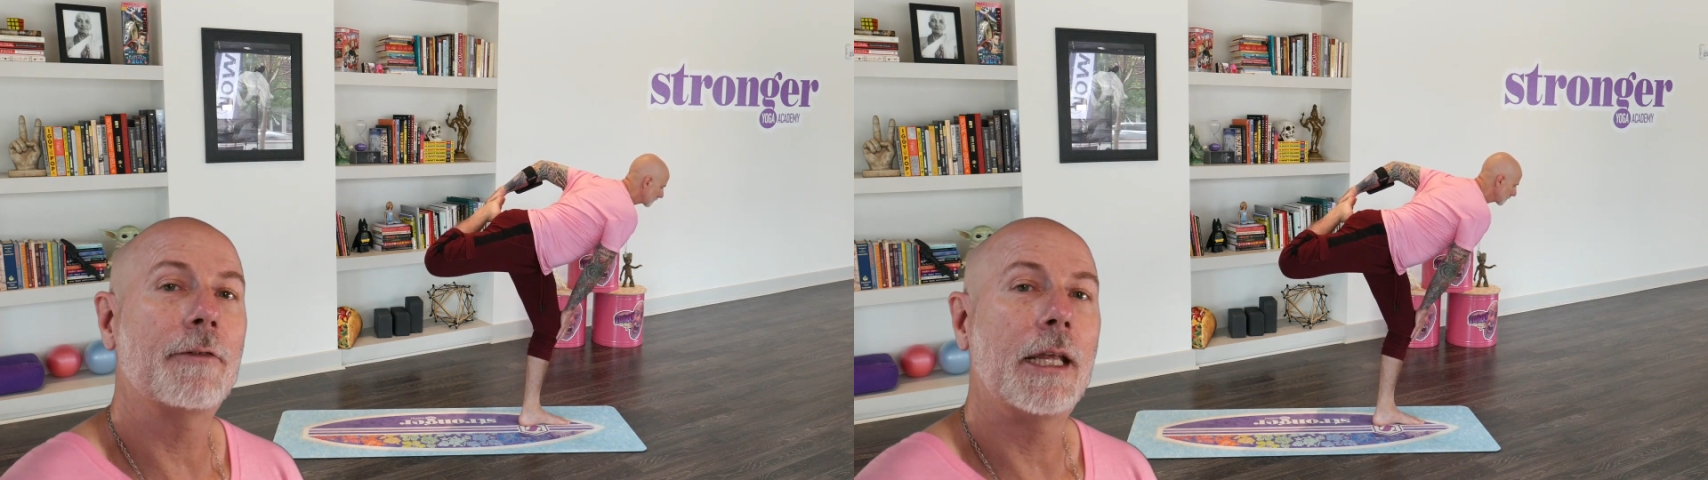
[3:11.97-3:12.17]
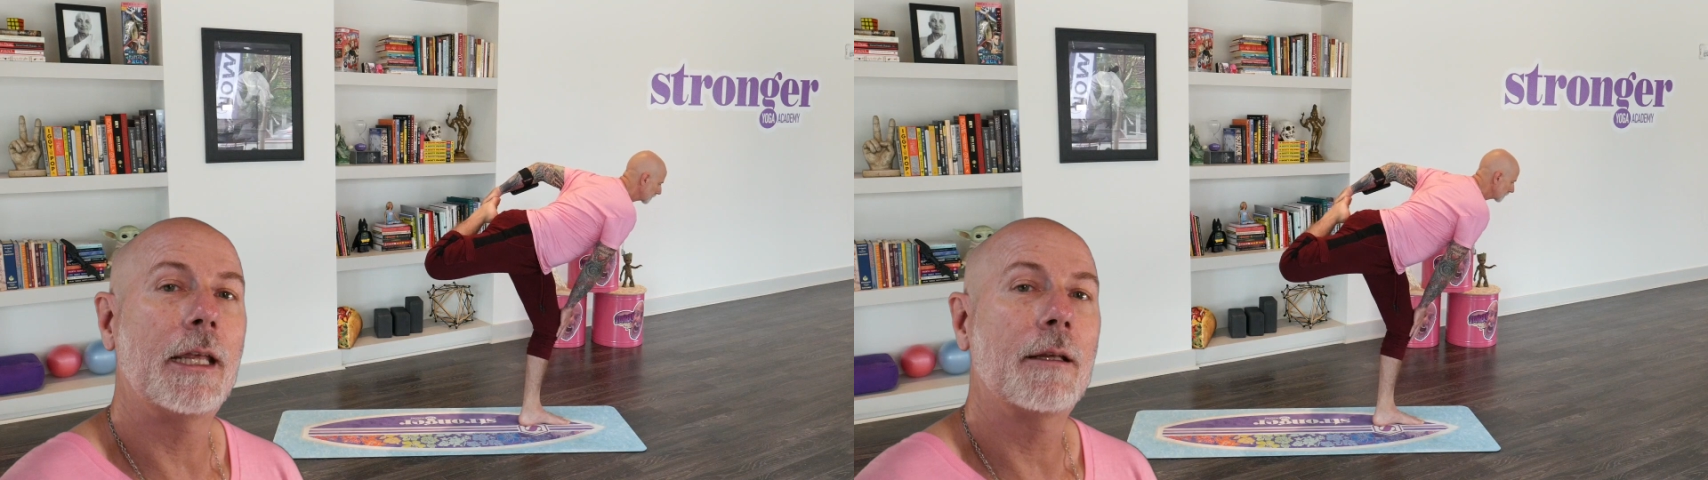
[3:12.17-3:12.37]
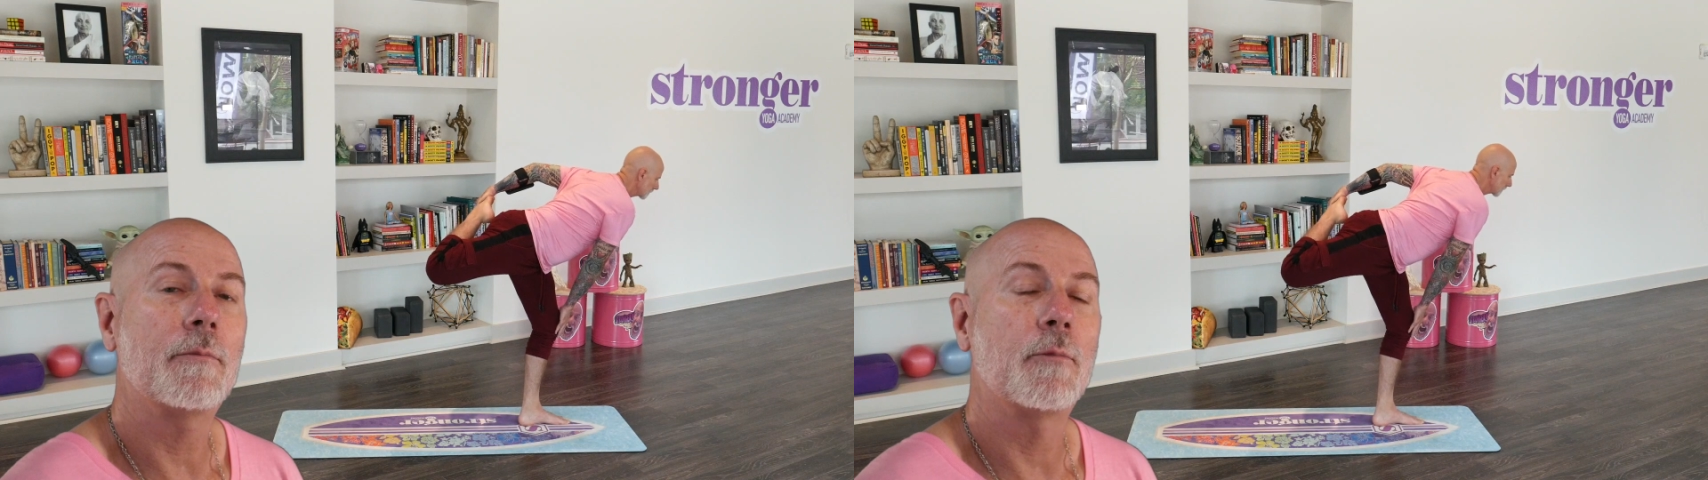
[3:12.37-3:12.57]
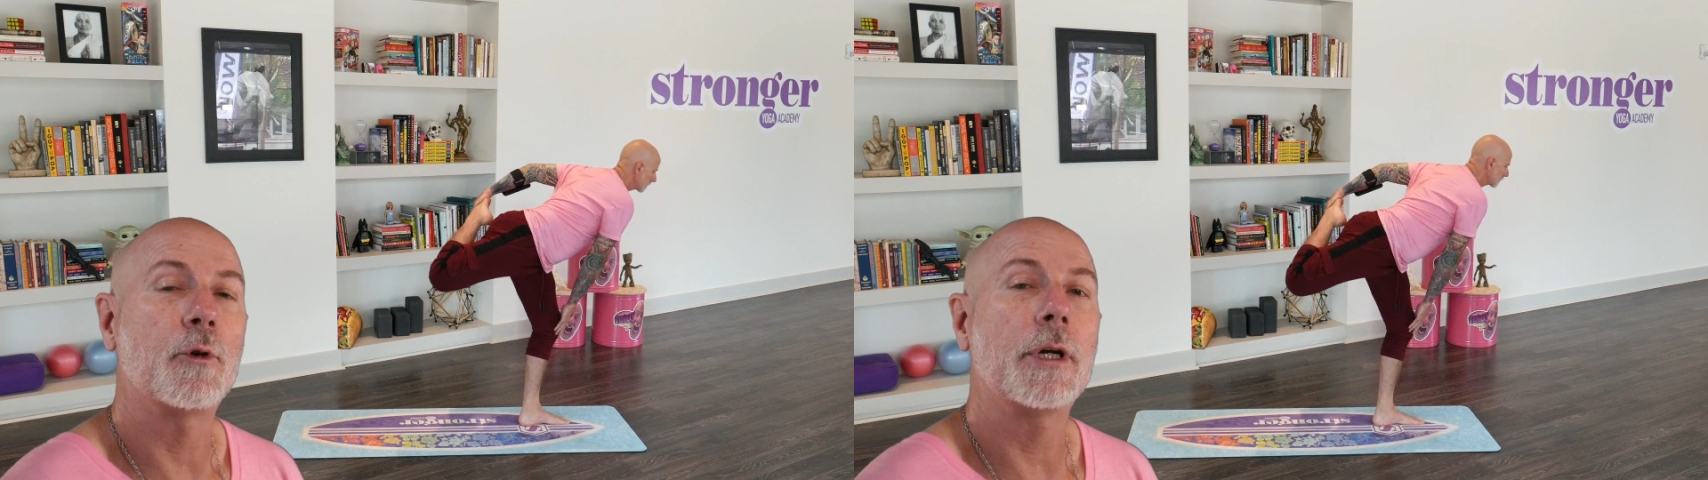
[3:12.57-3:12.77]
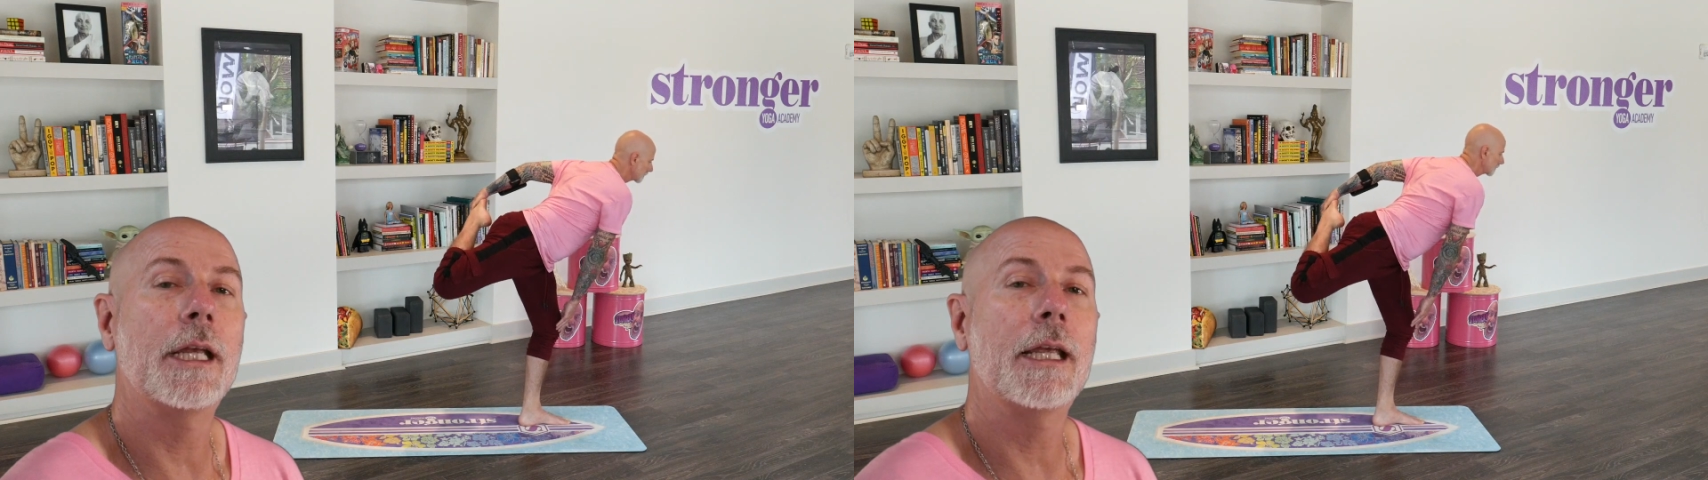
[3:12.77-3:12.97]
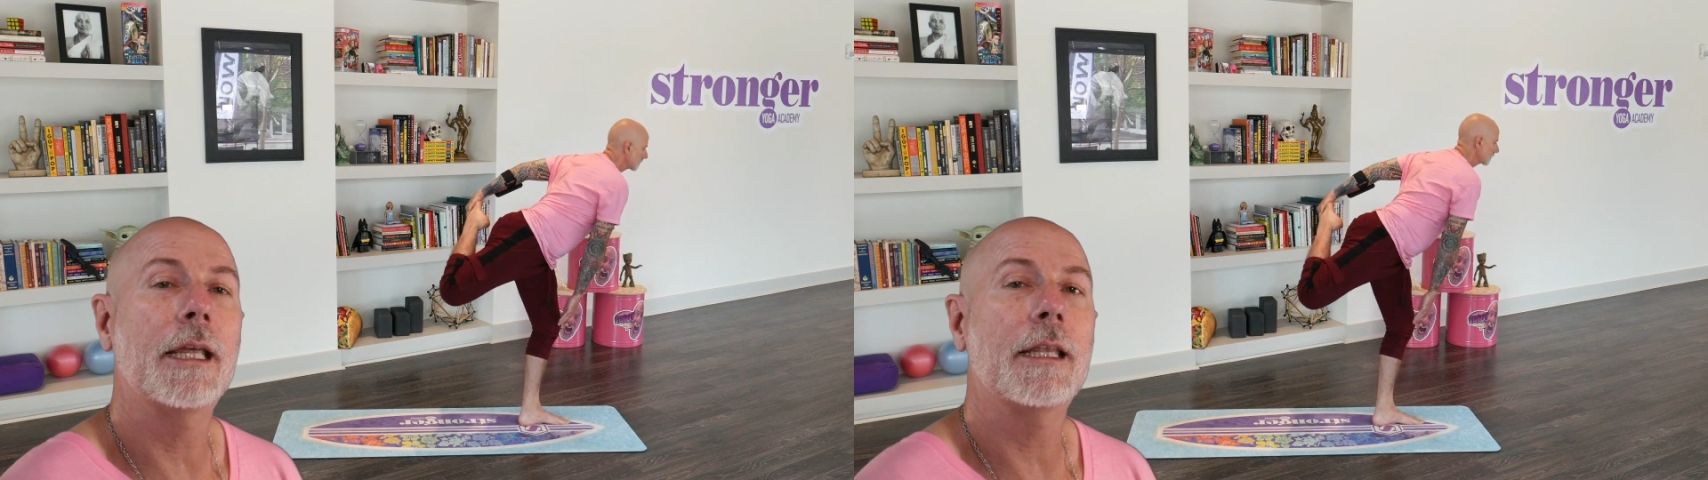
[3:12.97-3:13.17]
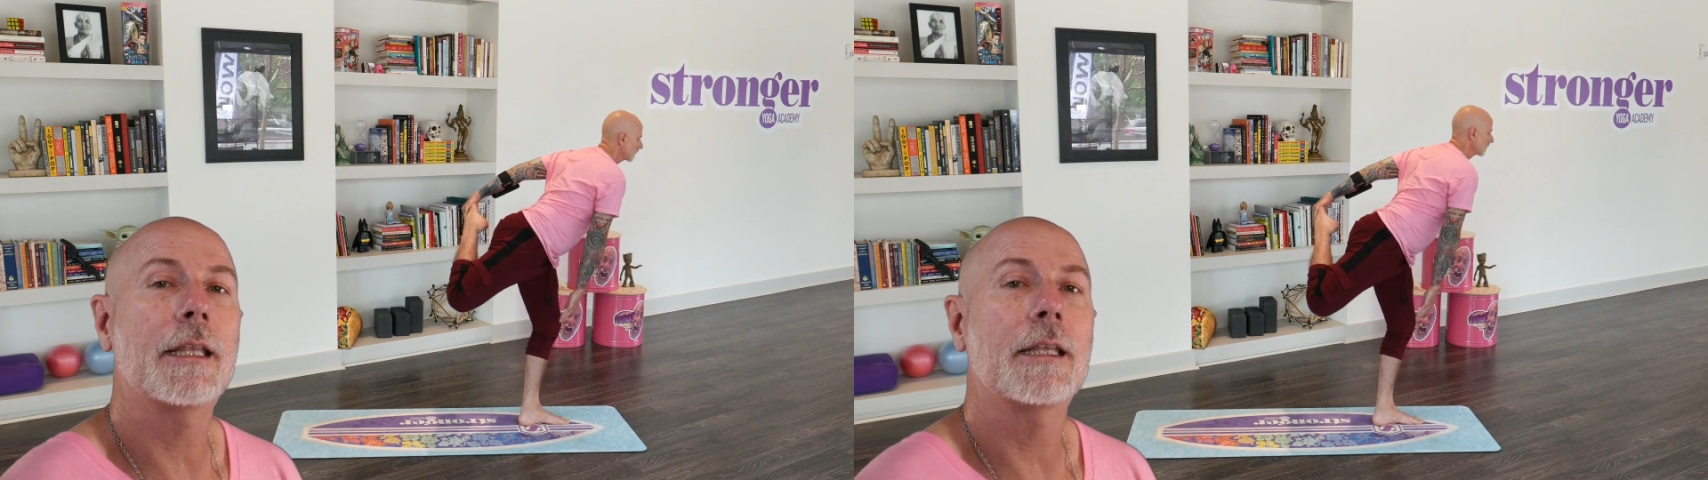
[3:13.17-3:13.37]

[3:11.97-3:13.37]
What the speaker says: knee. Breathe.